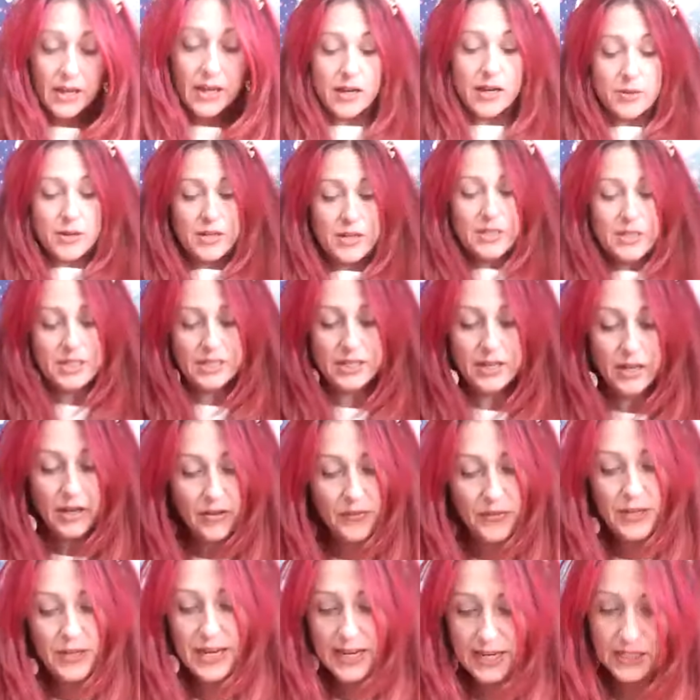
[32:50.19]
I'm going to
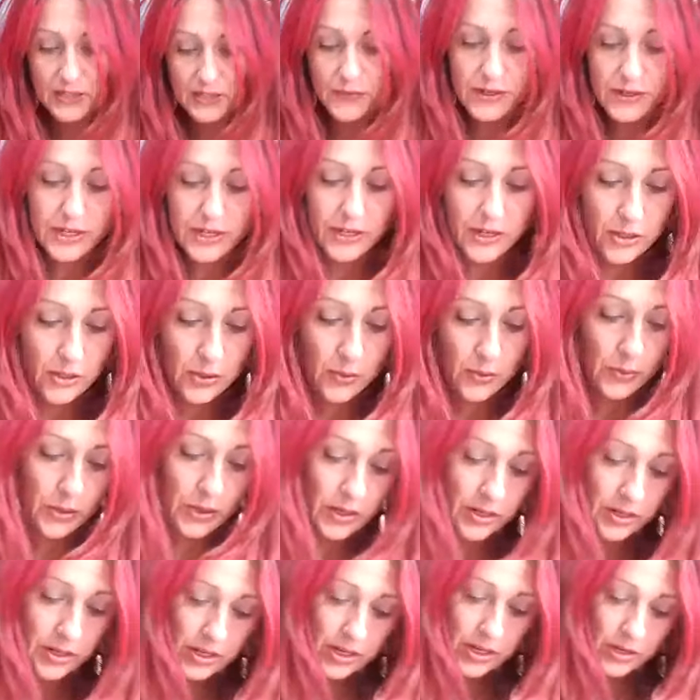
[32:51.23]
start the next video, so we're
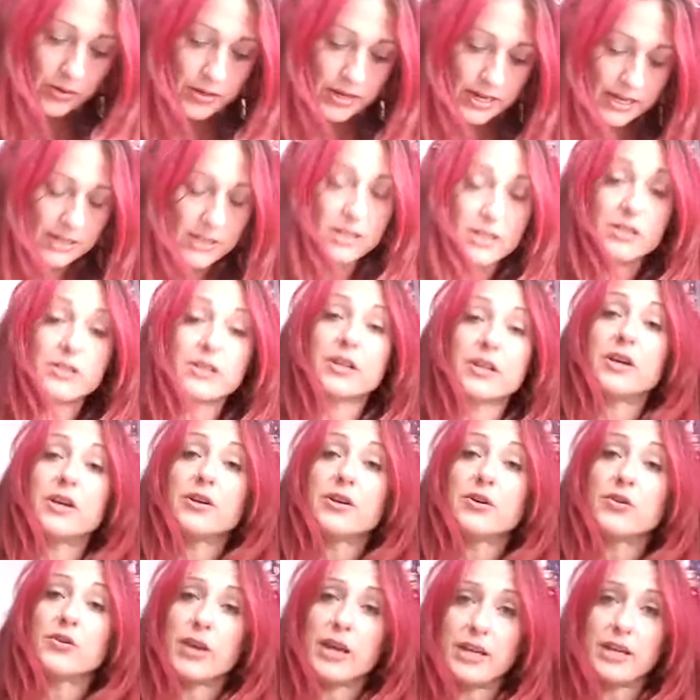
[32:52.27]
going to go into the
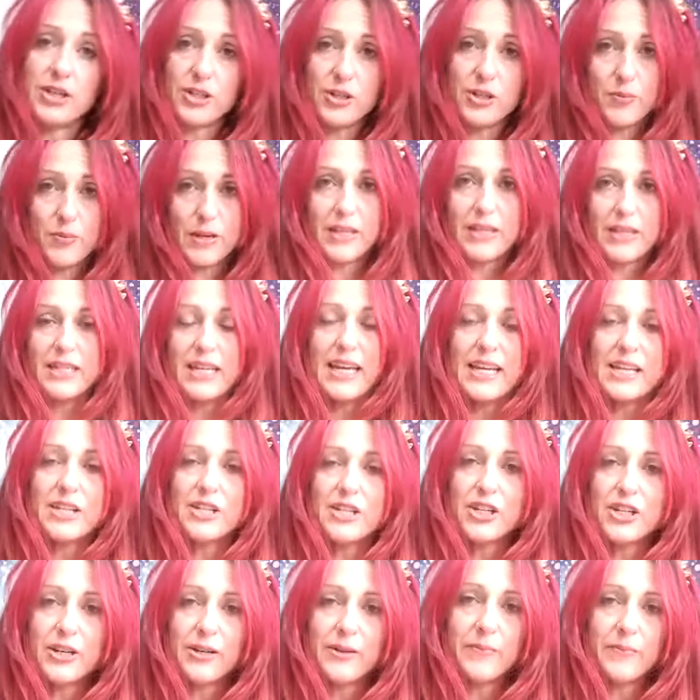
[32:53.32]
co-creation
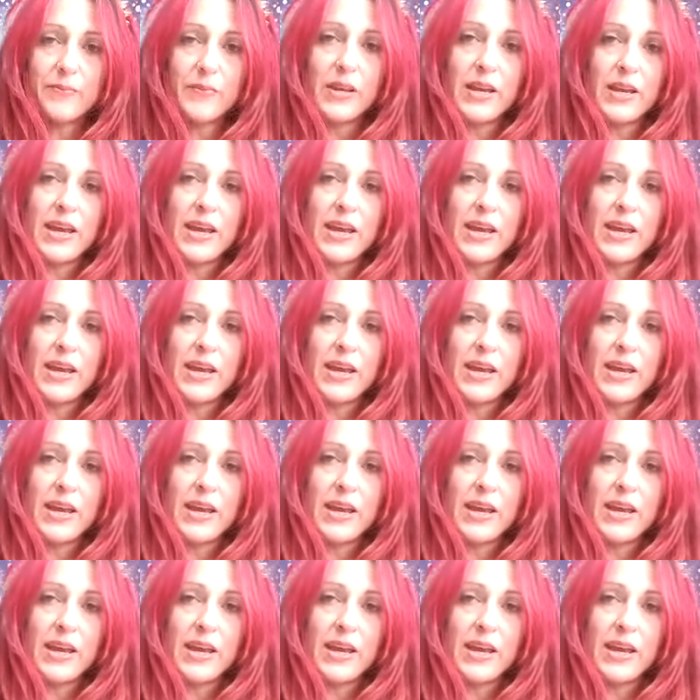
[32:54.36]
meditation.